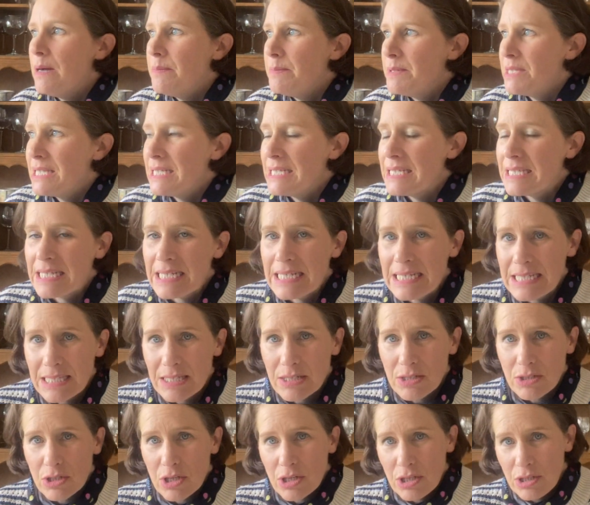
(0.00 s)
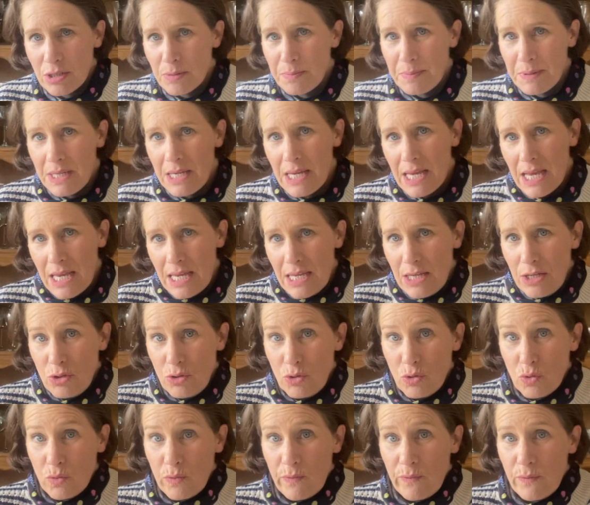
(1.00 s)
This isn't going to be a
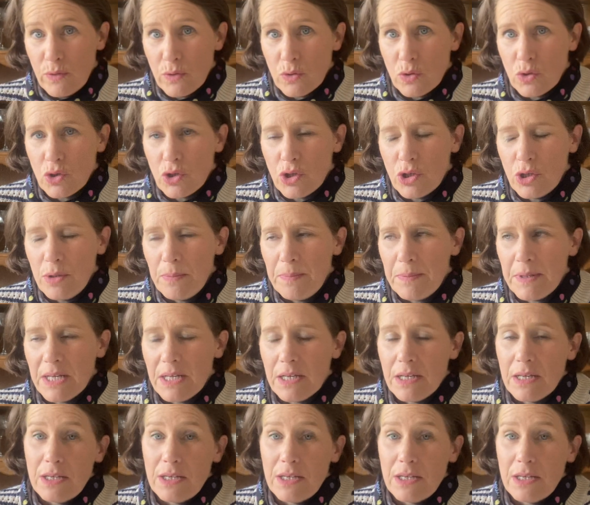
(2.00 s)
usual Frost Tube,